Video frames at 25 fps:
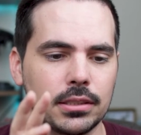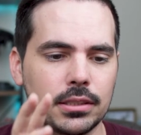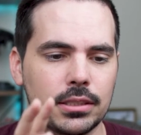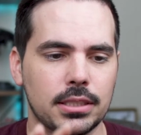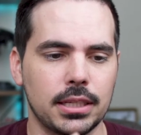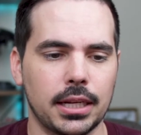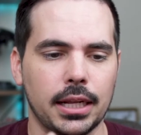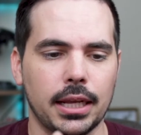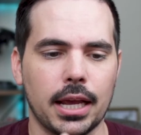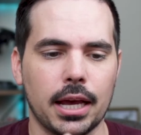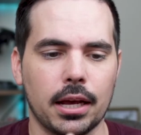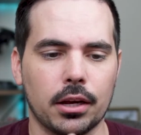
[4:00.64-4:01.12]

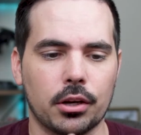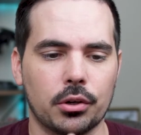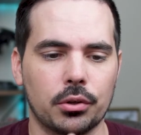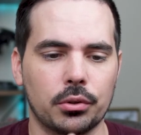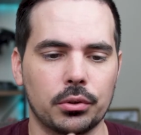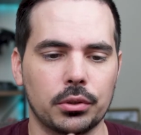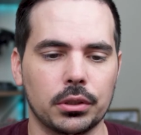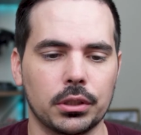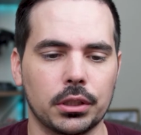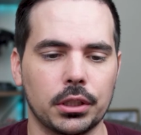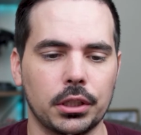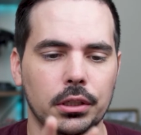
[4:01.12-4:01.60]
sitting at
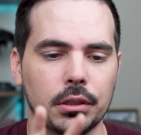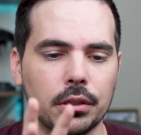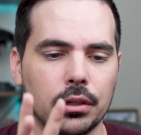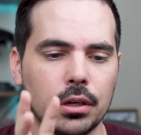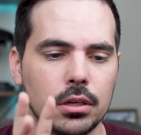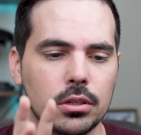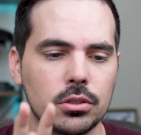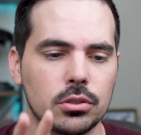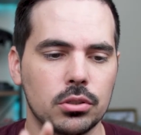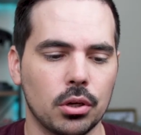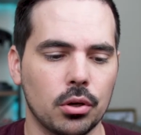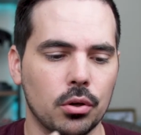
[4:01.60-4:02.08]
currently.
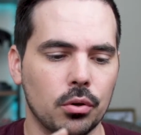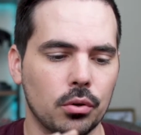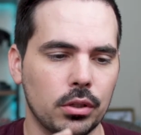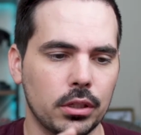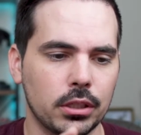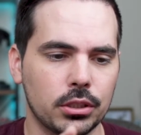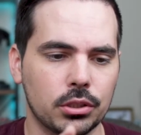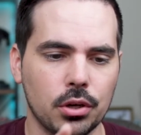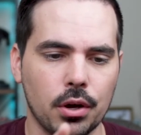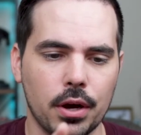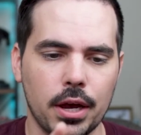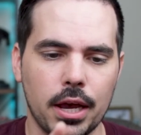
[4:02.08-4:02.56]
So
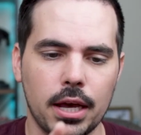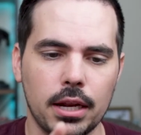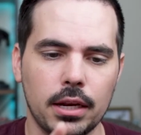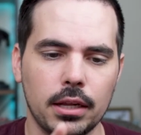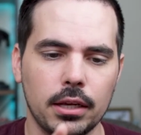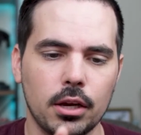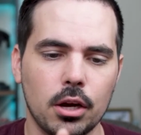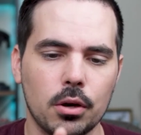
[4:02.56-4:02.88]
let's go ahead and